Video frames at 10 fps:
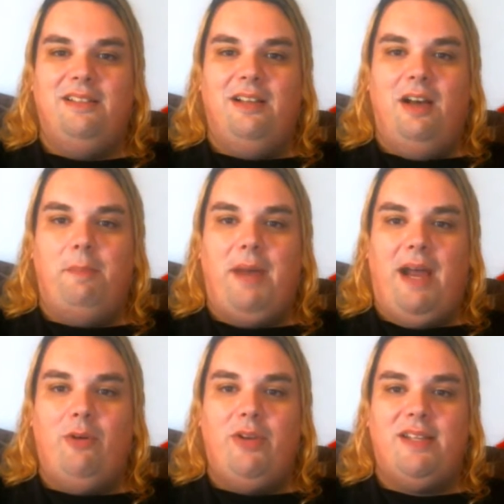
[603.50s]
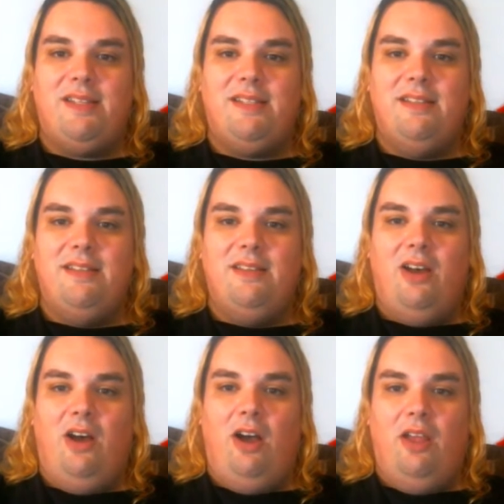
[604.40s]
about it,
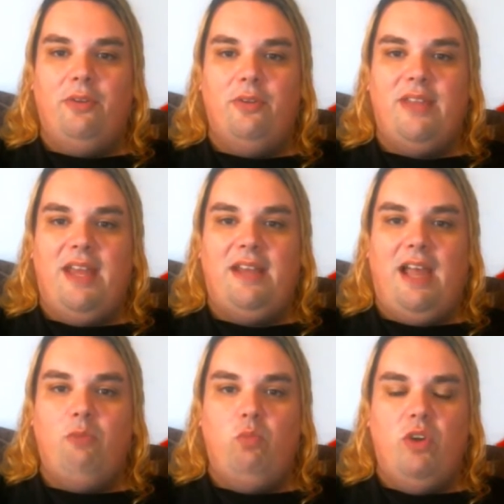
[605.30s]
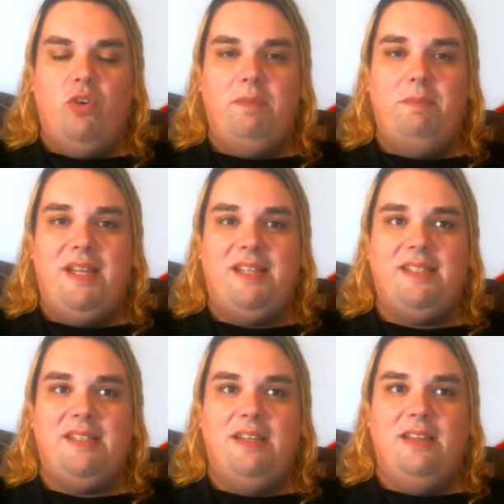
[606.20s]
other than I will admit,